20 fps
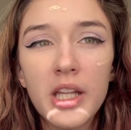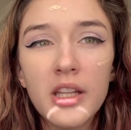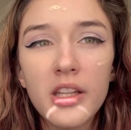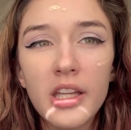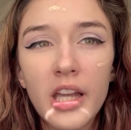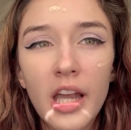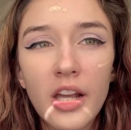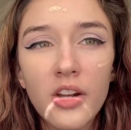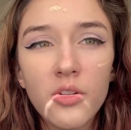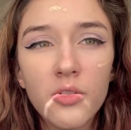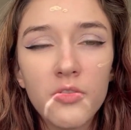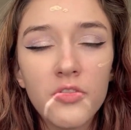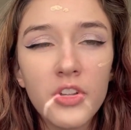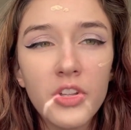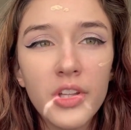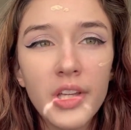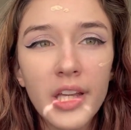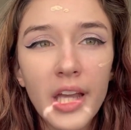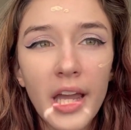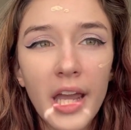Like I don't feel
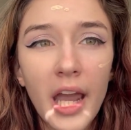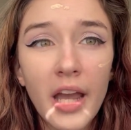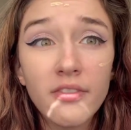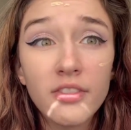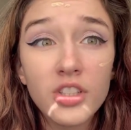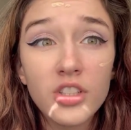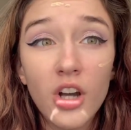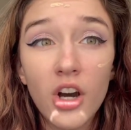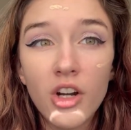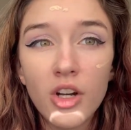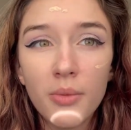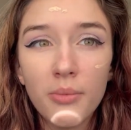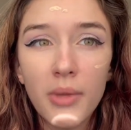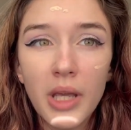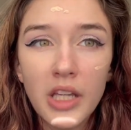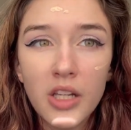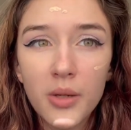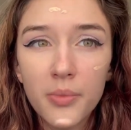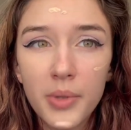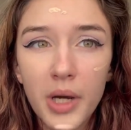like I have a ton of
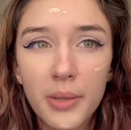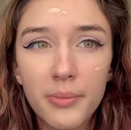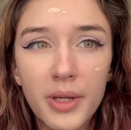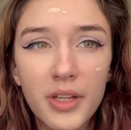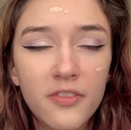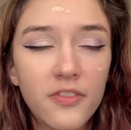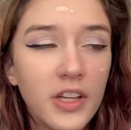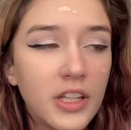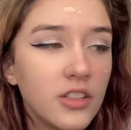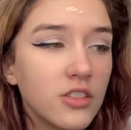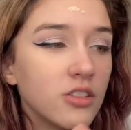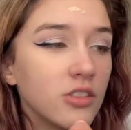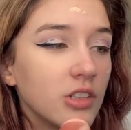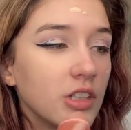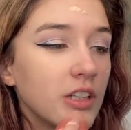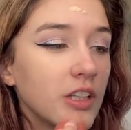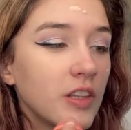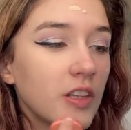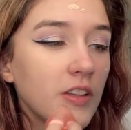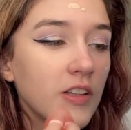makeup on my face or
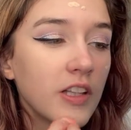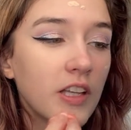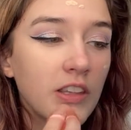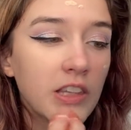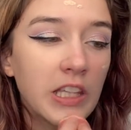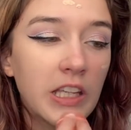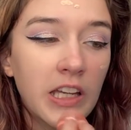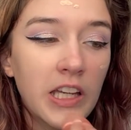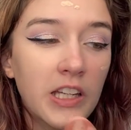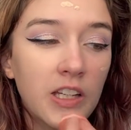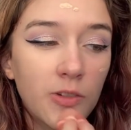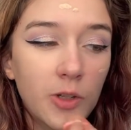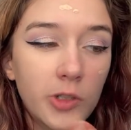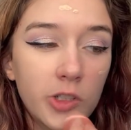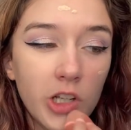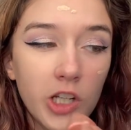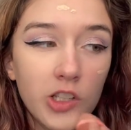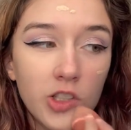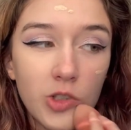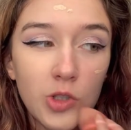anything like that, which
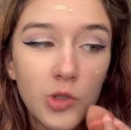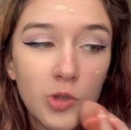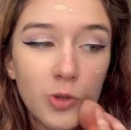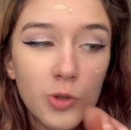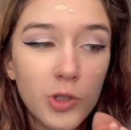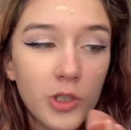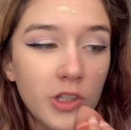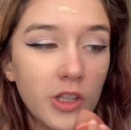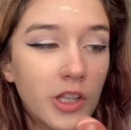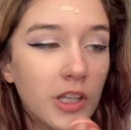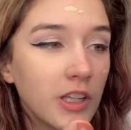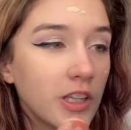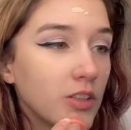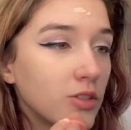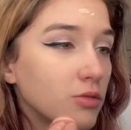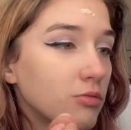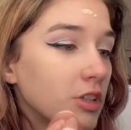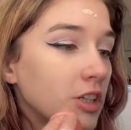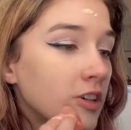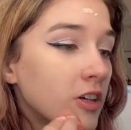I do really like as
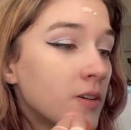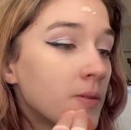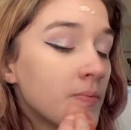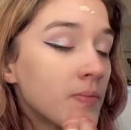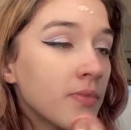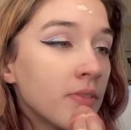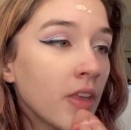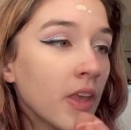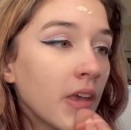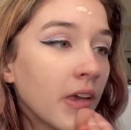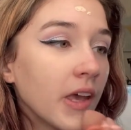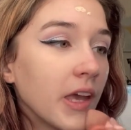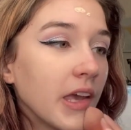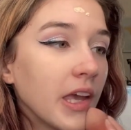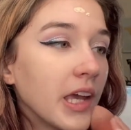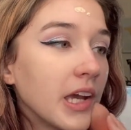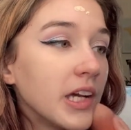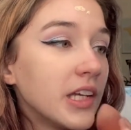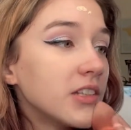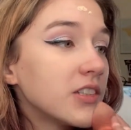well.
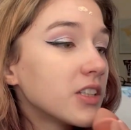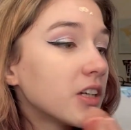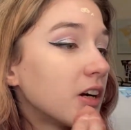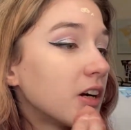And